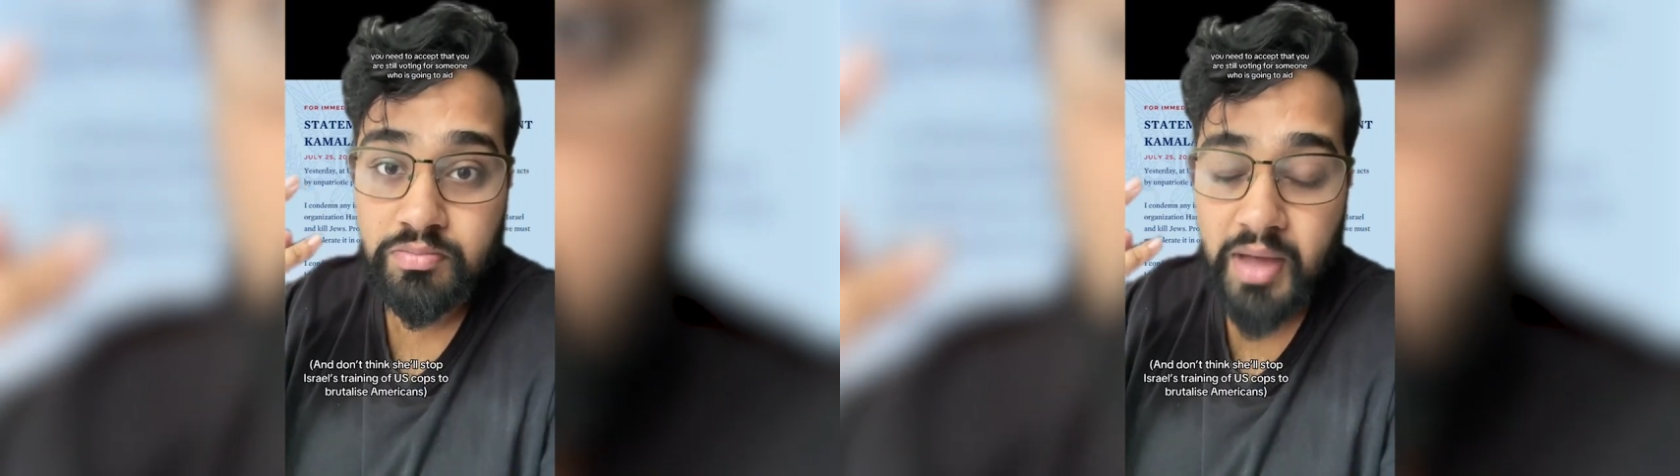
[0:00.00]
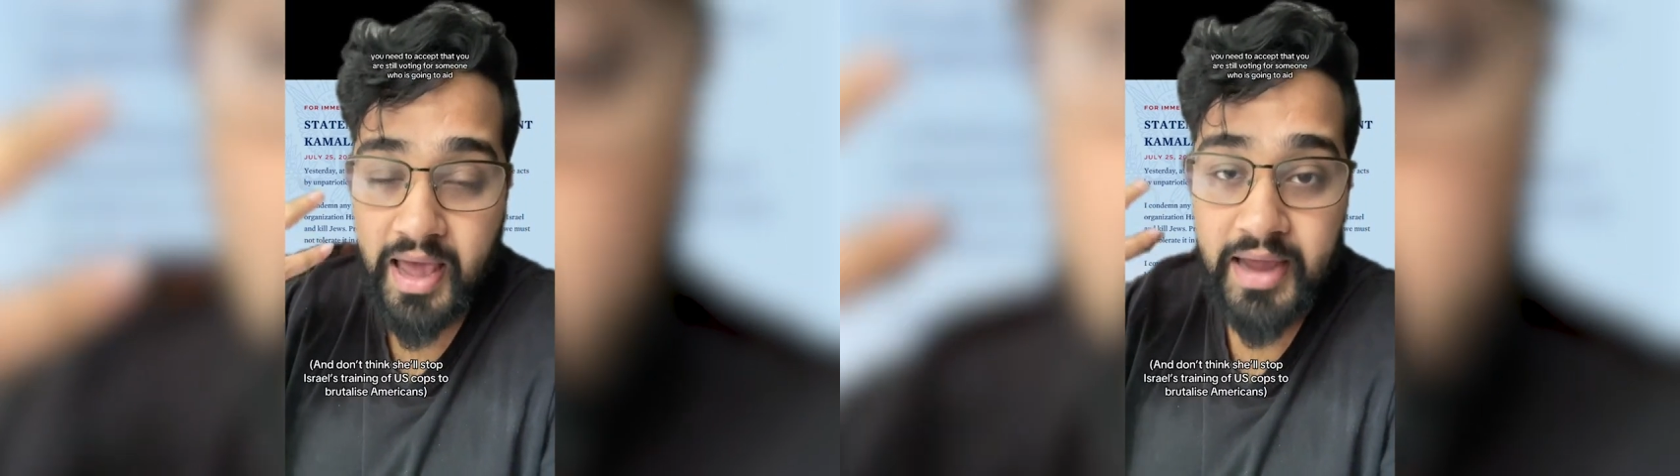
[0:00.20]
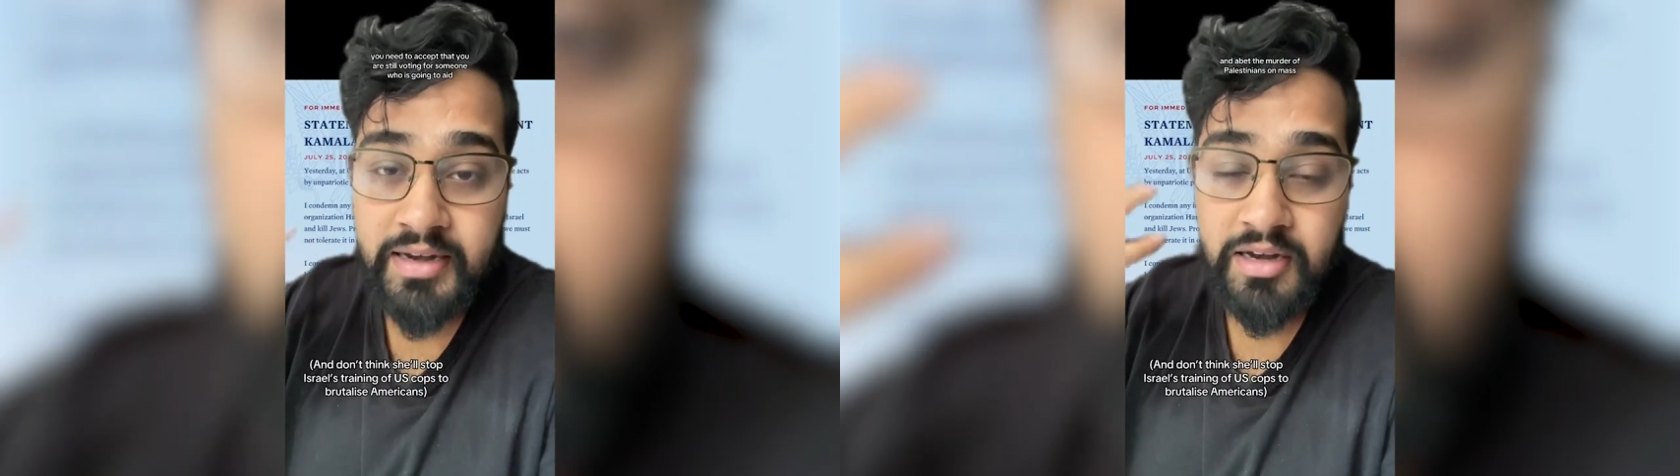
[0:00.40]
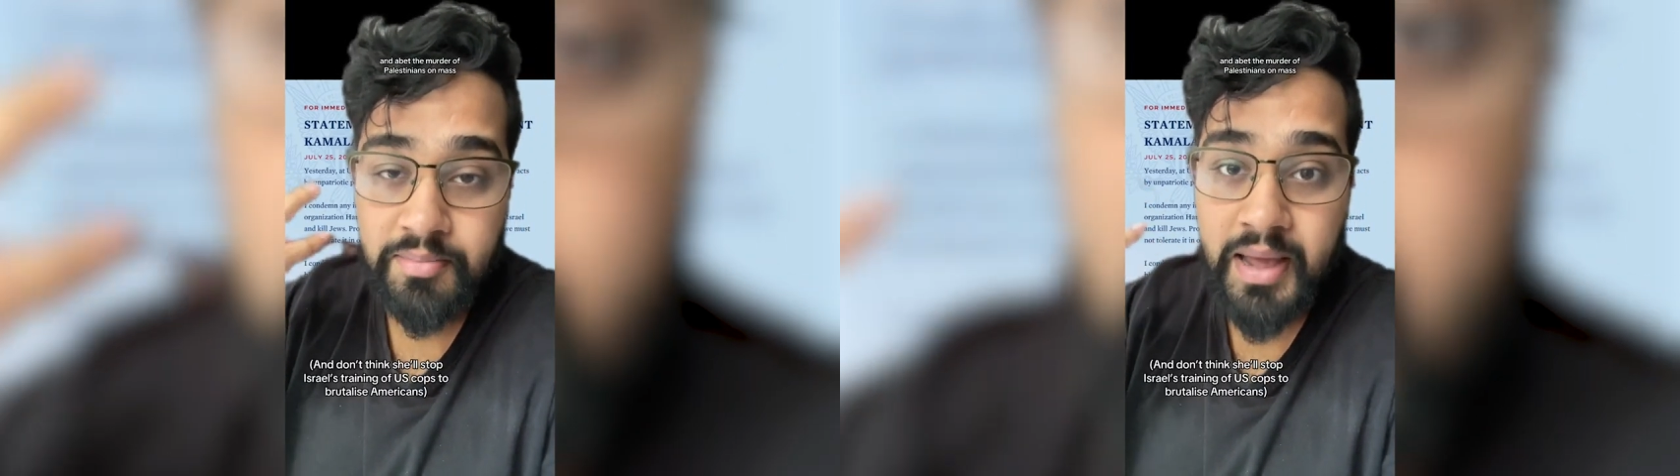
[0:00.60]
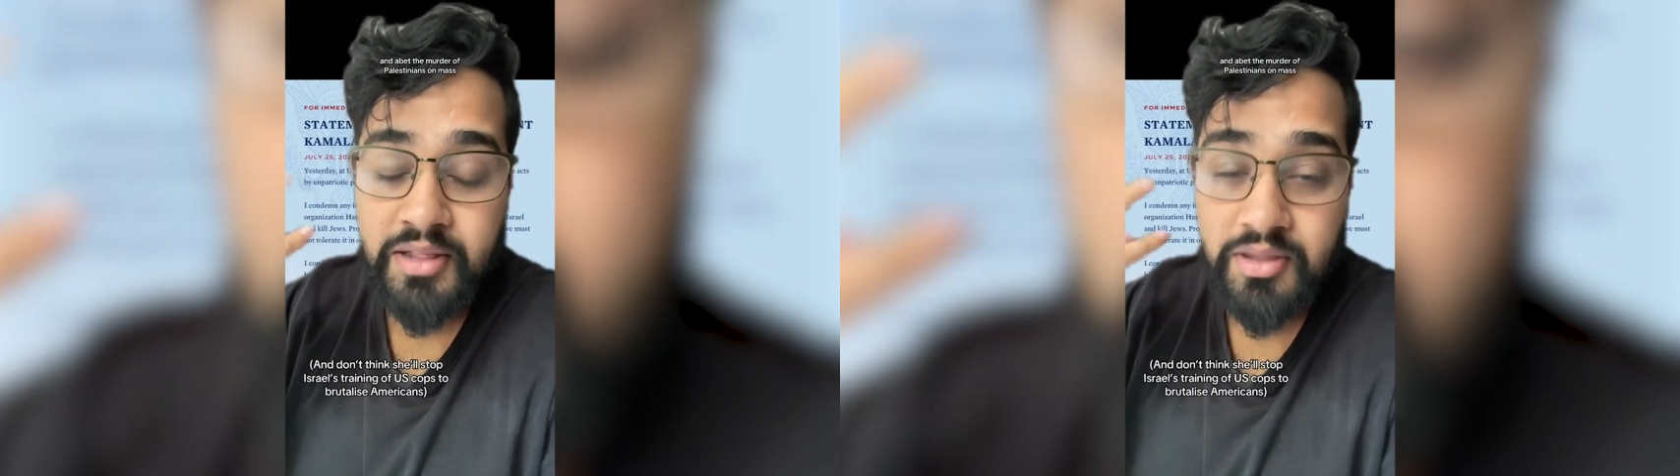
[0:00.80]
aid and
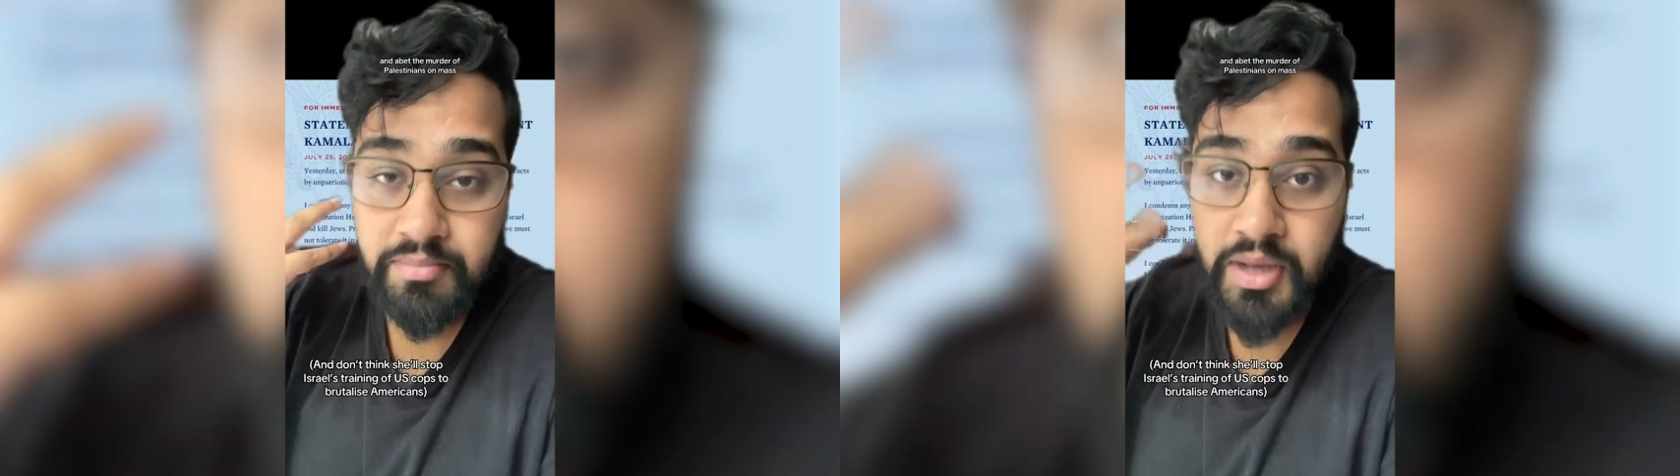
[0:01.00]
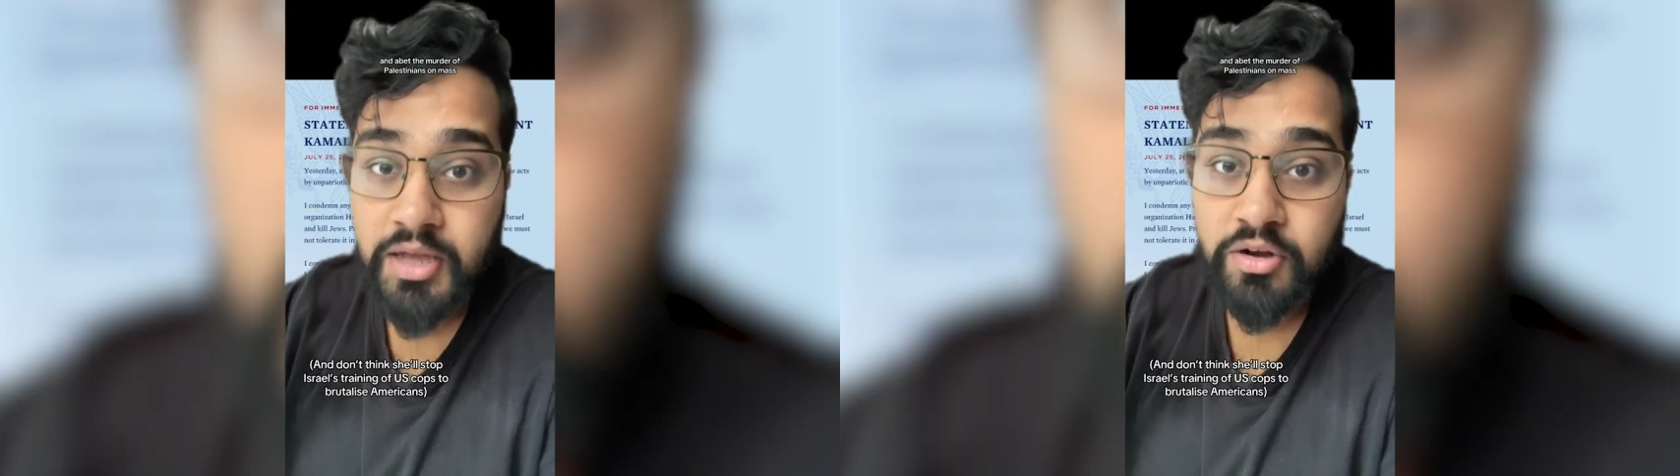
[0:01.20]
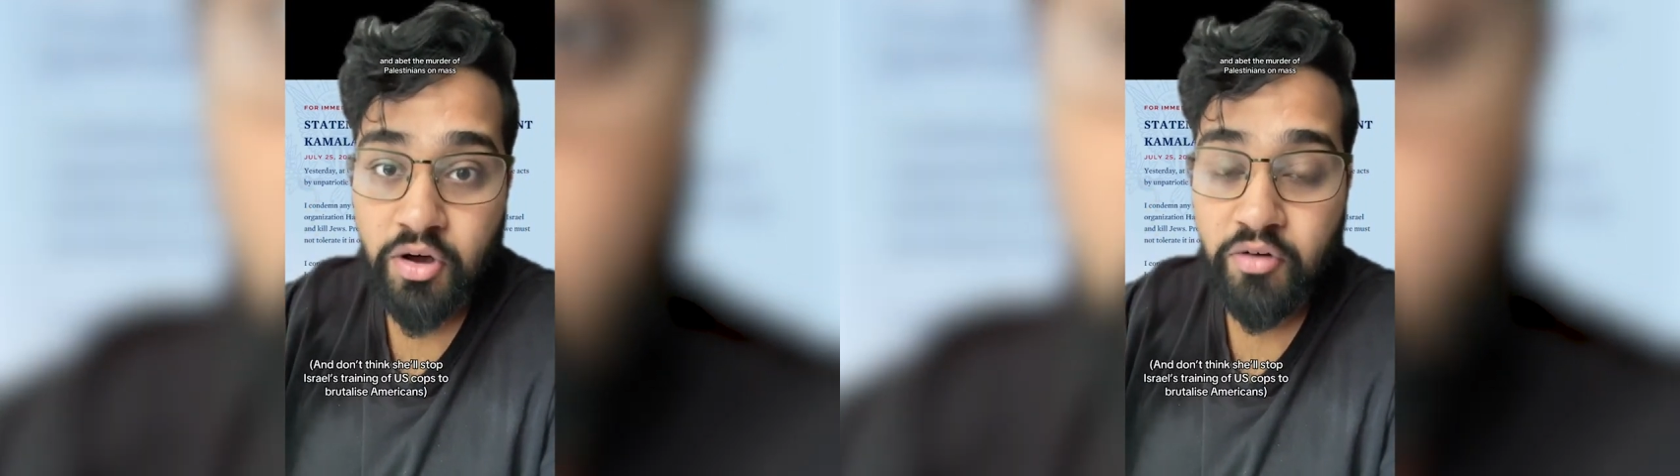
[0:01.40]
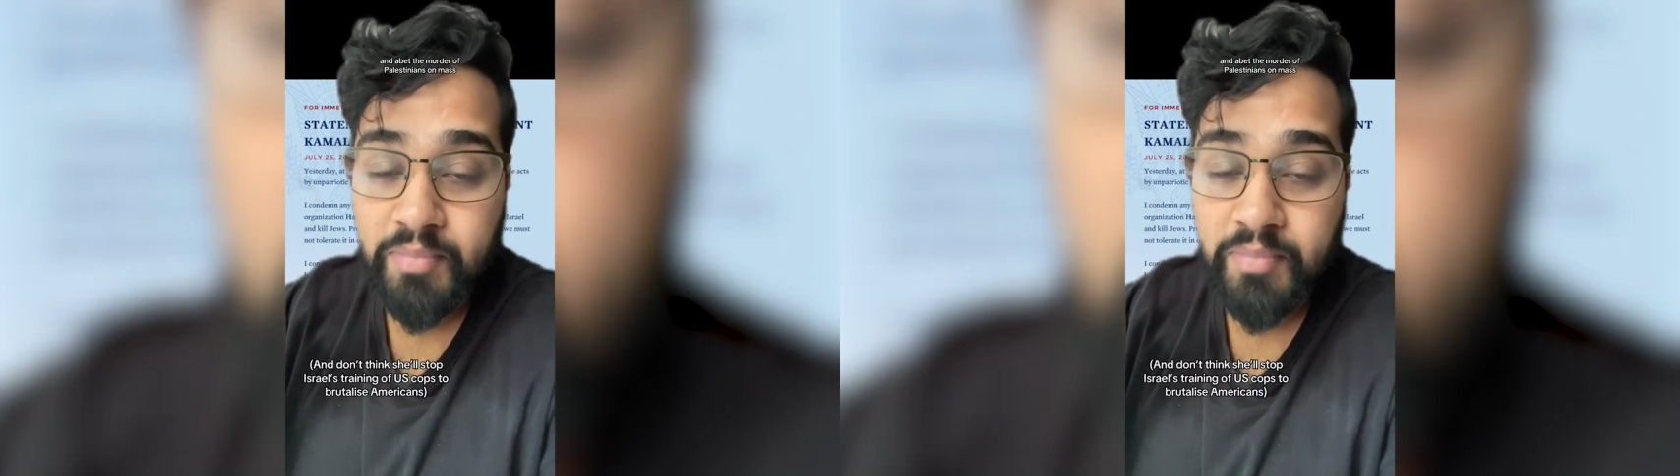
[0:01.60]
abet the murder of